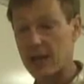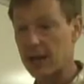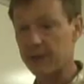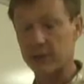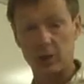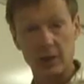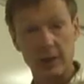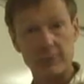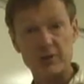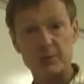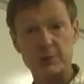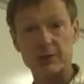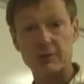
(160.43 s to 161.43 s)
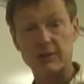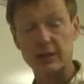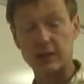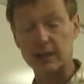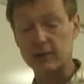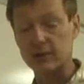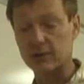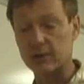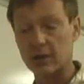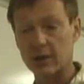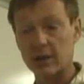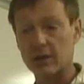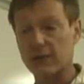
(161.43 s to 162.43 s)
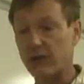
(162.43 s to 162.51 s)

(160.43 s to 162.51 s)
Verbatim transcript: If you look up the specific heats, you'll